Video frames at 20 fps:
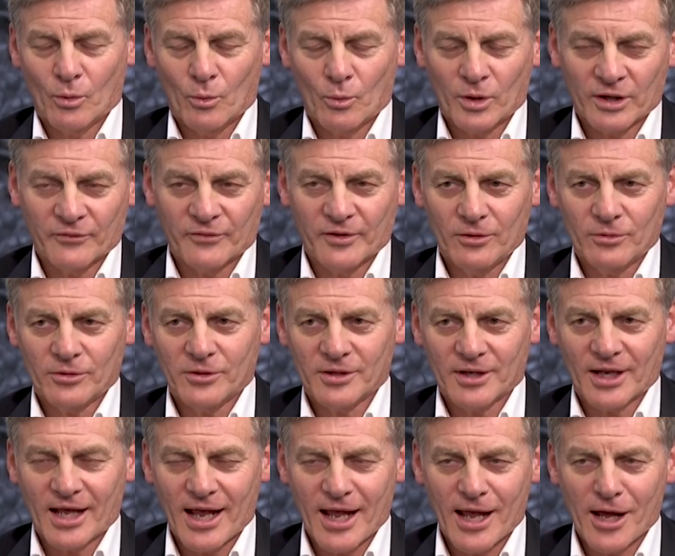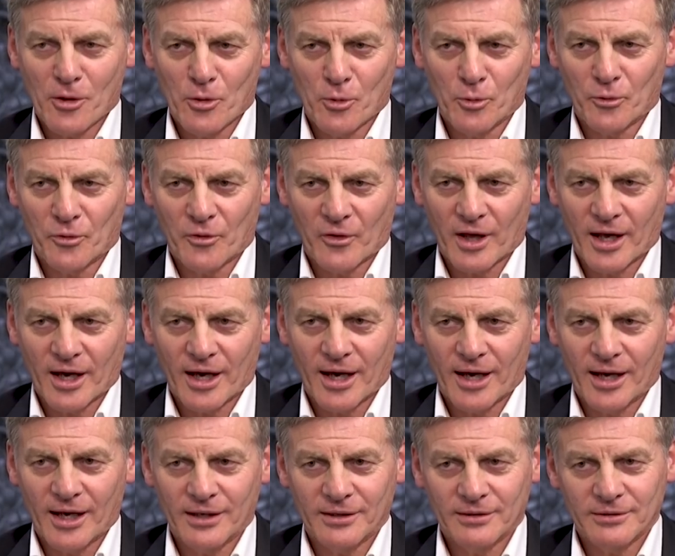Well, if you look at how
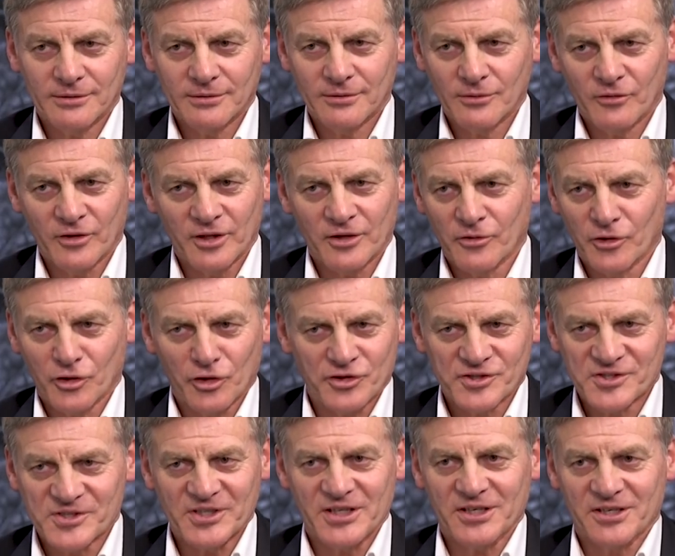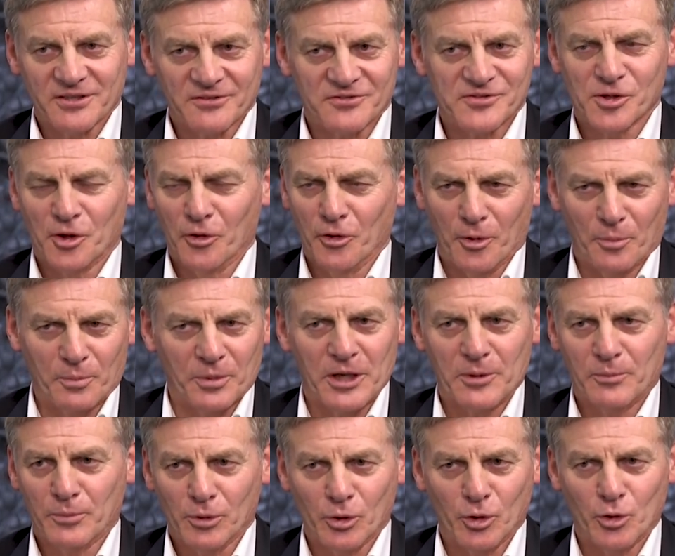the incentives on the
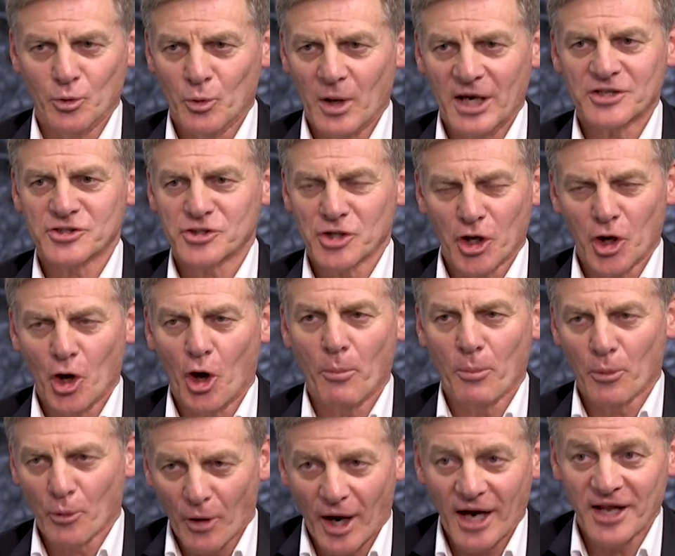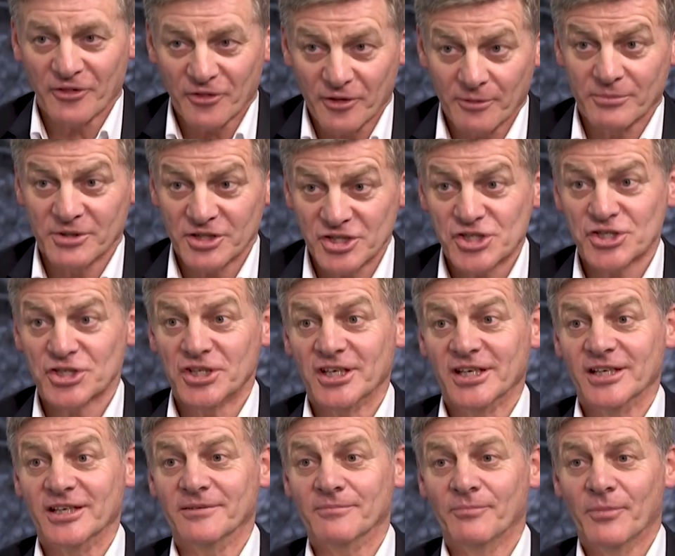people who actually operate the
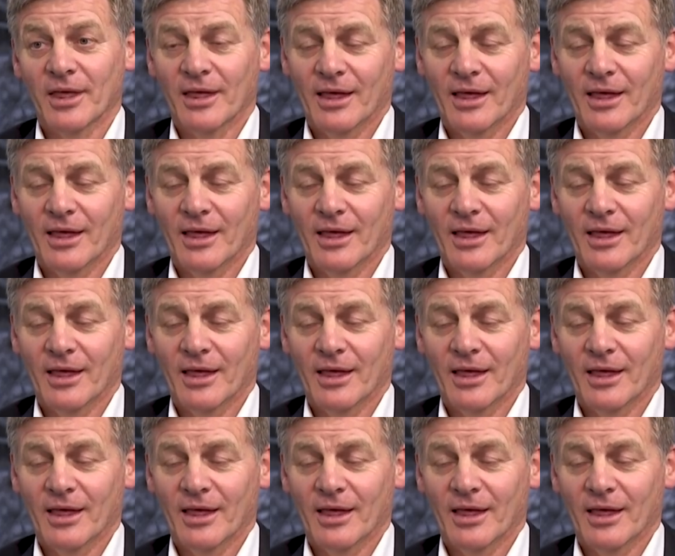machine,